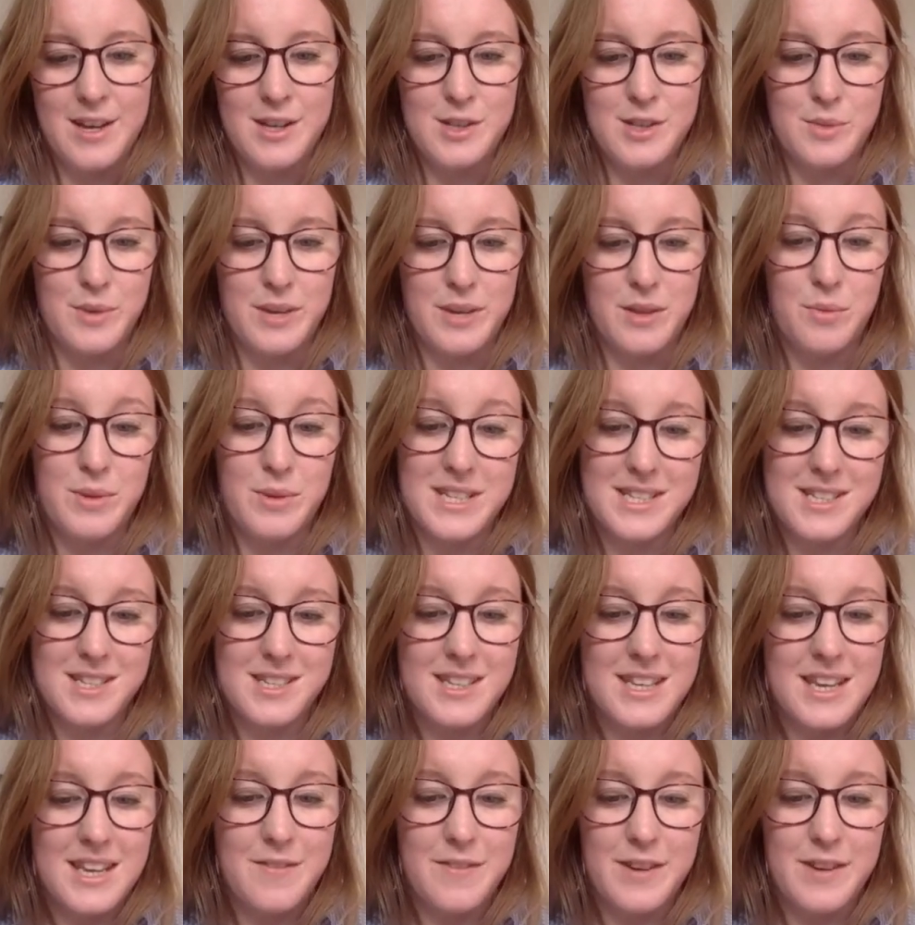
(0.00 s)
So with Wiz
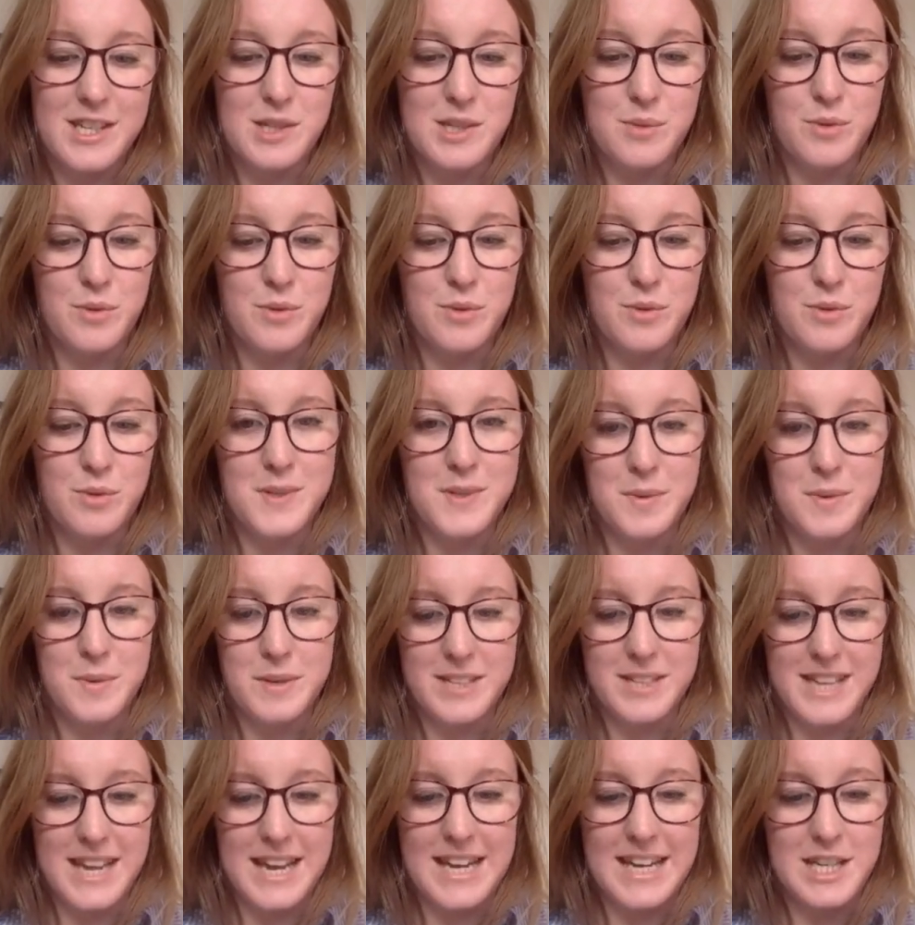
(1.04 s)
Khalifa sworn off
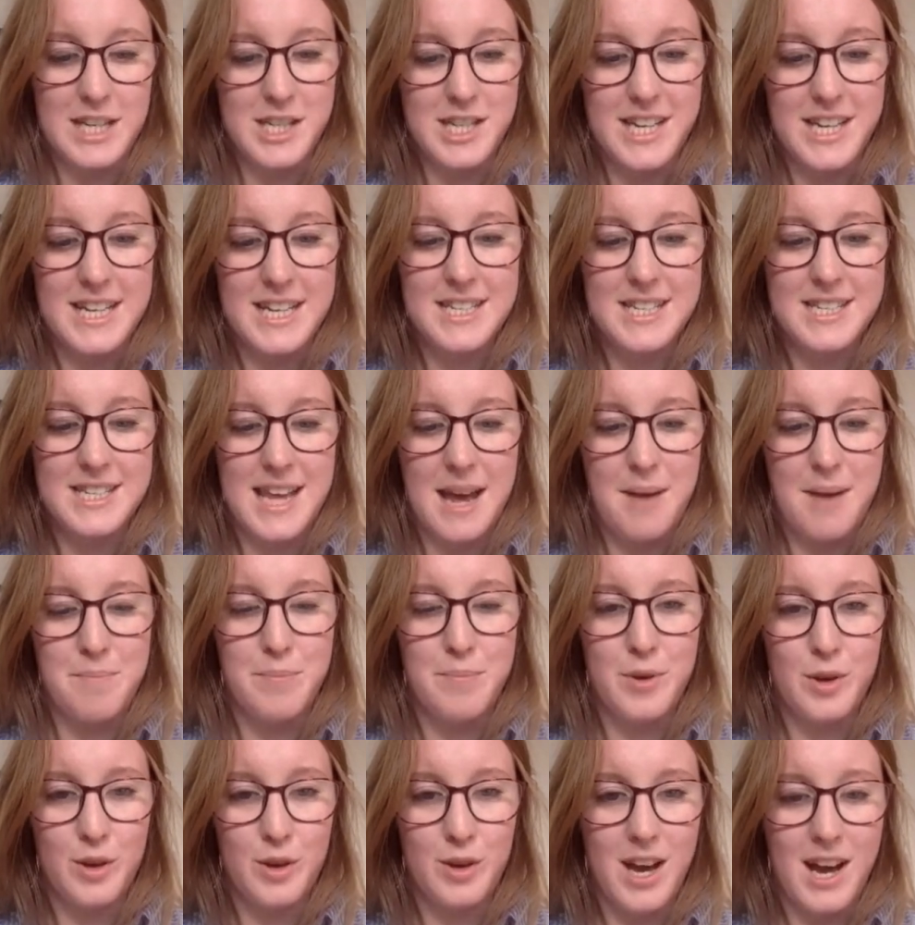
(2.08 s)
skinny jeans and
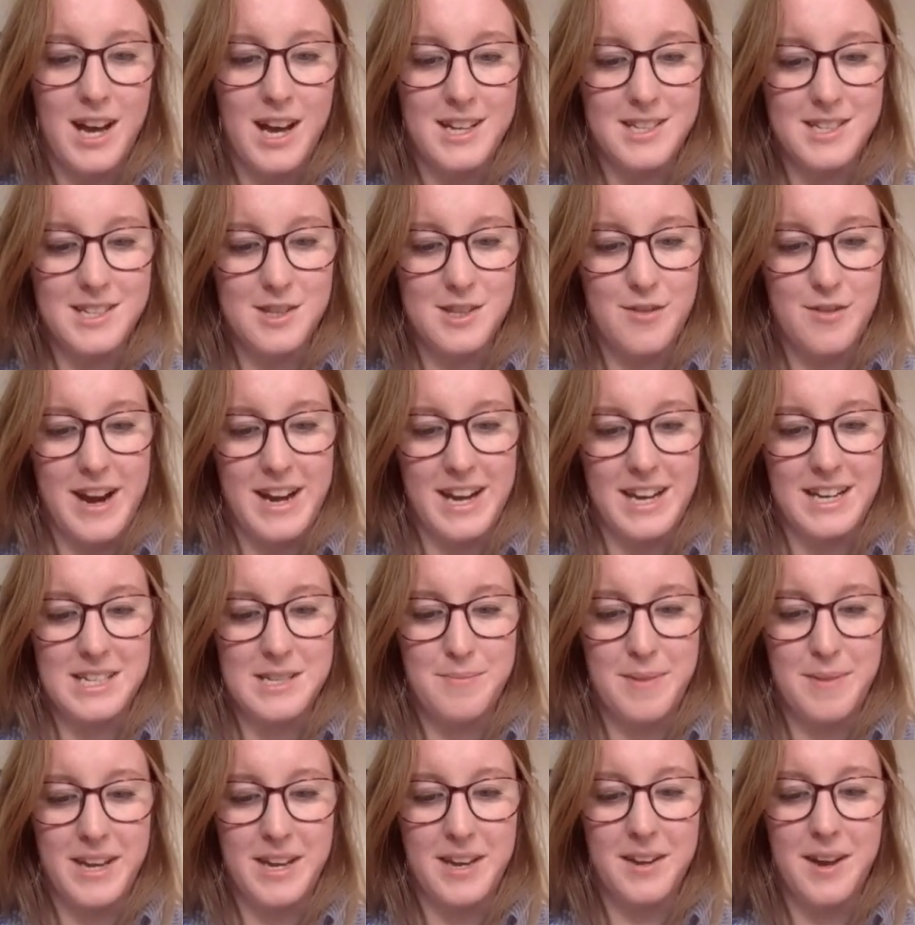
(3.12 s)
boot cuts threatening
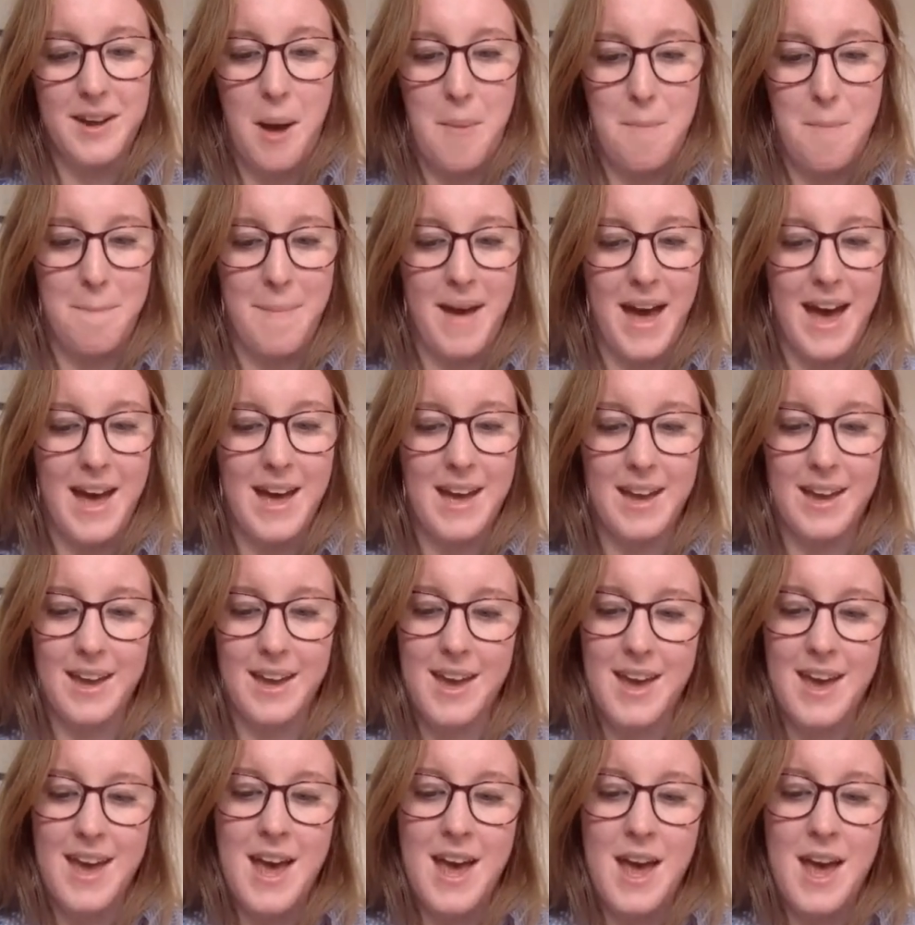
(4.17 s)
to make a comeback,